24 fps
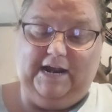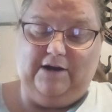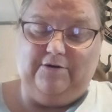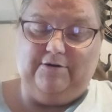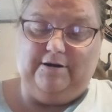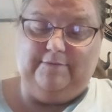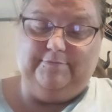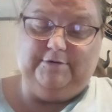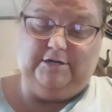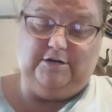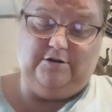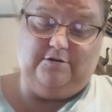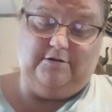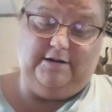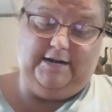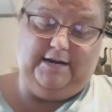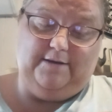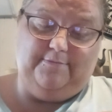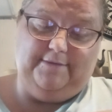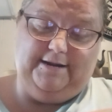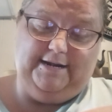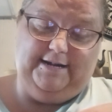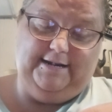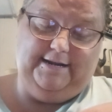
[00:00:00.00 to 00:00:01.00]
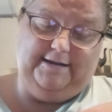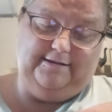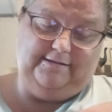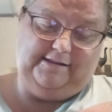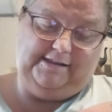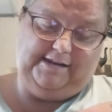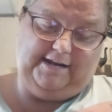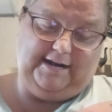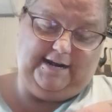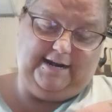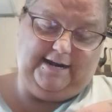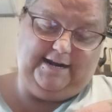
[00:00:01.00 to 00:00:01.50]
So I'm growing out my
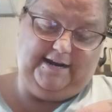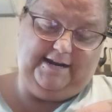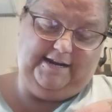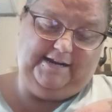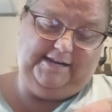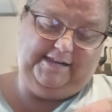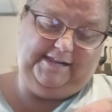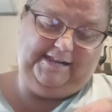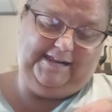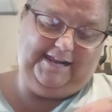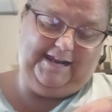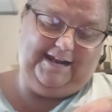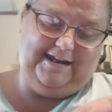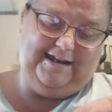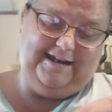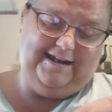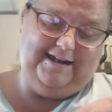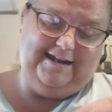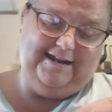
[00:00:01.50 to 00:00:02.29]
nails, guys.